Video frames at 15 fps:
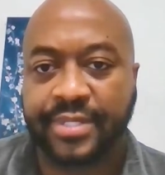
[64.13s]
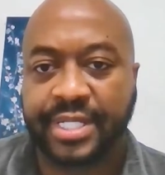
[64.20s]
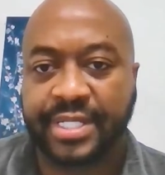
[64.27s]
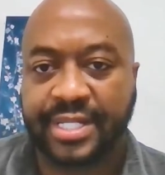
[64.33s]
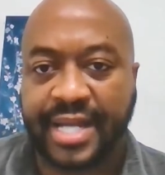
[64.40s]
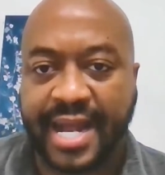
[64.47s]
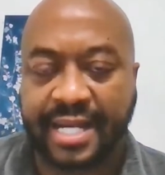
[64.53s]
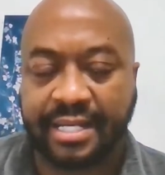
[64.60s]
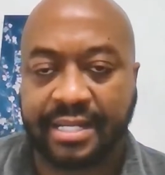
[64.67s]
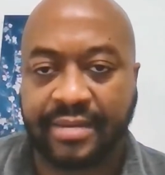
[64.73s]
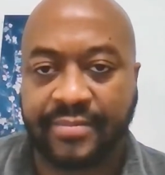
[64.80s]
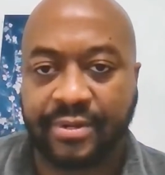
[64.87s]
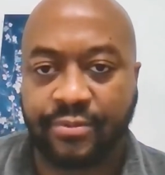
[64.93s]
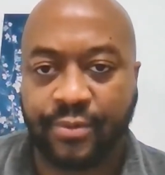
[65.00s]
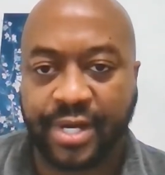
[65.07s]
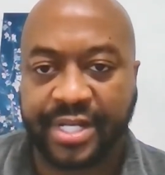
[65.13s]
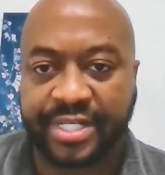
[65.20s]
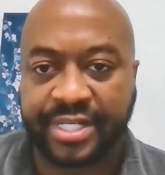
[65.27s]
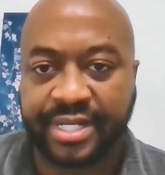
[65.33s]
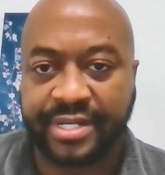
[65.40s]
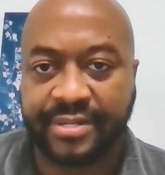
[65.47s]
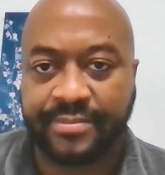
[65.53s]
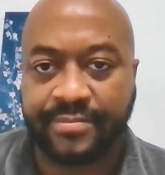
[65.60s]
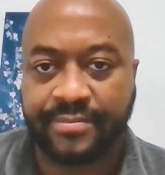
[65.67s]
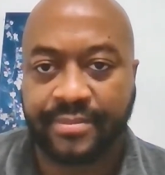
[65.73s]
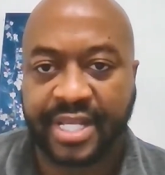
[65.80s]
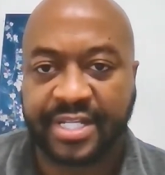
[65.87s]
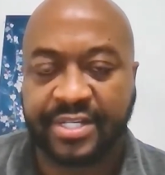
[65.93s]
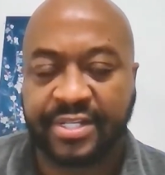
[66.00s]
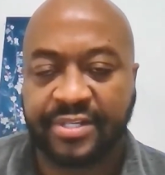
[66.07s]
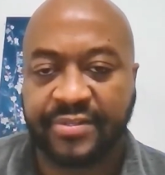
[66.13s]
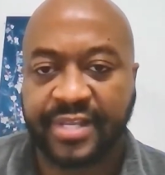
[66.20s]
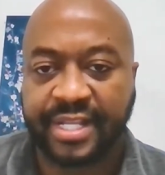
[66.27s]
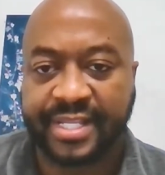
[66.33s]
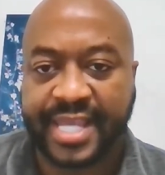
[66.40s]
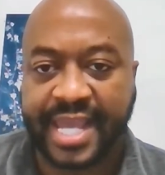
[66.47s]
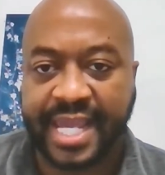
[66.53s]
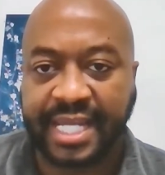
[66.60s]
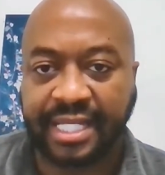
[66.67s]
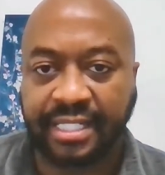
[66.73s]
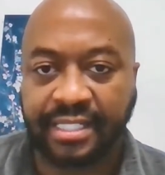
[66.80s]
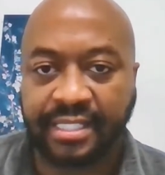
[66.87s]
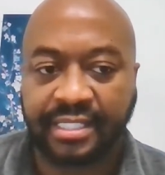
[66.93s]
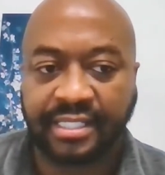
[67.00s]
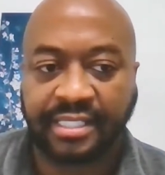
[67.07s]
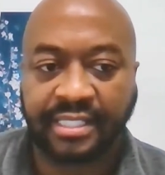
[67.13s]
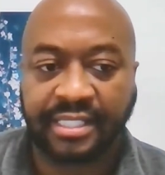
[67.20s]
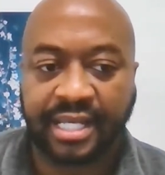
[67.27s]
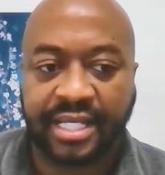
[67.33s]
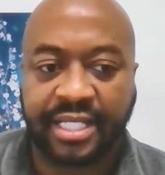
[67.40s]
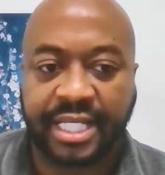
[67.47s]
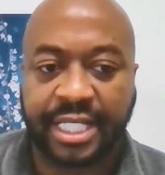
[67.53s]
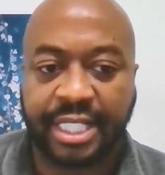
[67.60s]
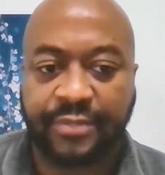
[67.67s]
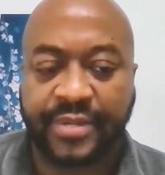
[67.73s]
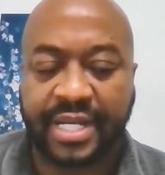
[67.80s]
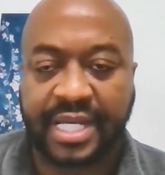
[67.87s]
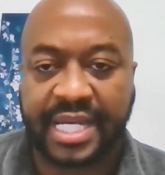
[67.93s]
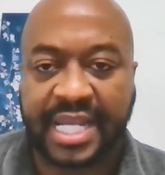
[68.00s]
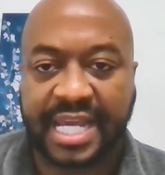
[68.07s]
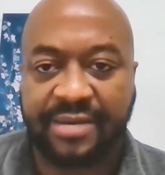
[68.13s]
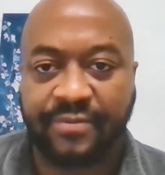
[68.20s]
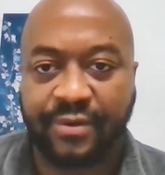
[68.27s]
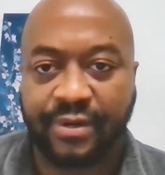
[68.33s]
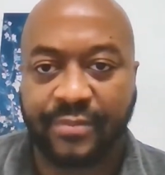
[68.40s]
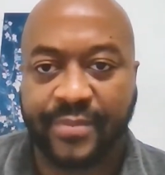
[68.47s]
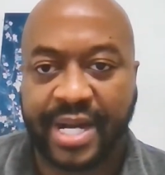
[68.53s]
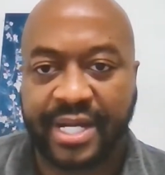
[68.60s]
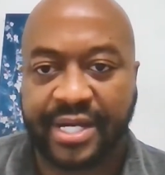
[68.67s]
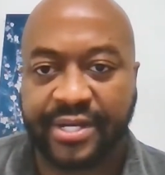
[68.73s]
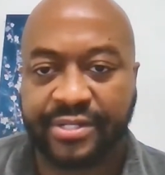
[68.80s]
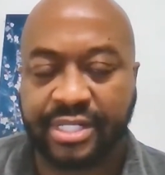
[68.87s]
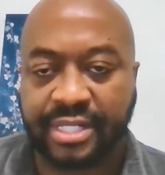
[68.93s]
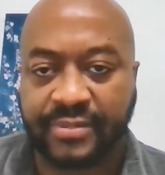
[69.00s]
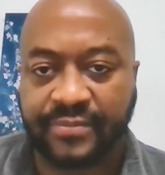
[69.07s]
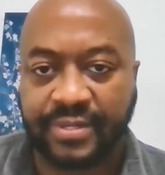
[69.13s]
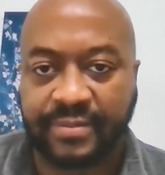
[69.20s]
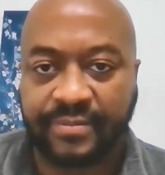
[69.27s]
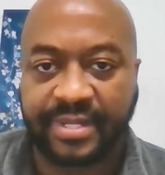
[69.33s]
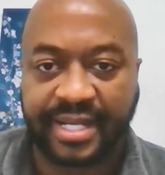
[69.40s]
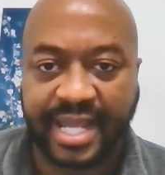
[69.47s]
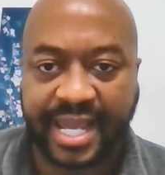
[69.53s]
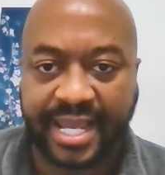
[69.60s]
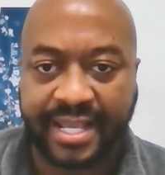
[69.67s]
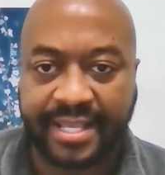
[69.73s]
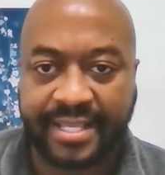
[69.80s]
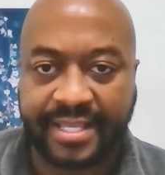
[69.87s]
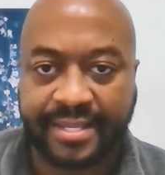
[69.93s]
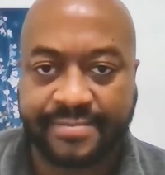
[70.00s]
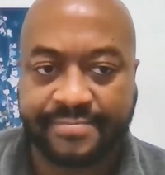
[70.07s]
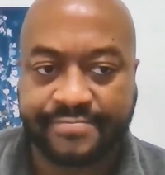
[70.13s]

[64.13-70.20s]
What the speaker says: locked up in Russia. She's detained. She's been there for about 150 days.